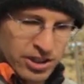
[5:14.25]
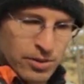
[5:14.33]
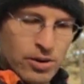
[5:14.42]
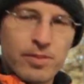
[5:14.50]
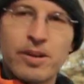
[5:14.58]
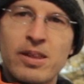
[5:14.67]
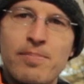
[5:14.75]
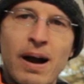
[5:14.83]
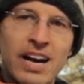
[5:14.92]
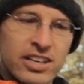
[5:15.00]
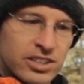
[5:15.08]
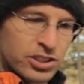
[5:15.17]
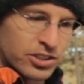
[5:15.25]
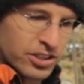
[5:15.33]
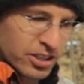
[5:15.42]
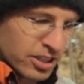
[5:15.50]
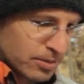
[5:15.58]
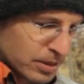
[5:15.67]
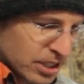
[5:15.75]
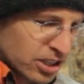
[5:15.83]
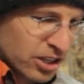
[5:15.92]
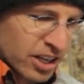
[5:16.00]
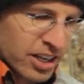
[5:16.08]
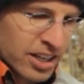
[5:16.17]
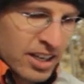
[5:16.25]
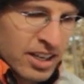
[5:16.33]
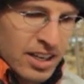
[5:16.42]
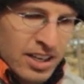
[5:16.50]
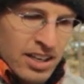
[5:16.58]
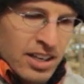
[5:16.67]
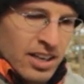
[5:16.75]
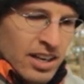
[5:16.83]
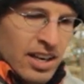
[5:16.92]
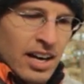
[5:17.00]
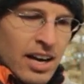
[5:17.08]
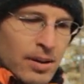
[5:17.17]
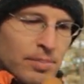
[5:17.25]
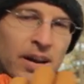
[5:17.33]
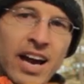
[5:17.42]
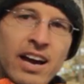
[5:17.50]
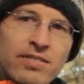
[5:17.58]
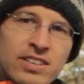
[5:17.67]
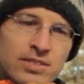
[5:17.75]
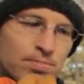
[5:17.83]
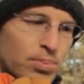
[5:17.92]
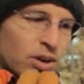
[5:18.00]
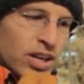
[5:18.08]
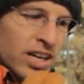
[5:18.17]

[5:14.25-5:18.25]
that when I'm in the backcountry they're going to be good. But I haven't put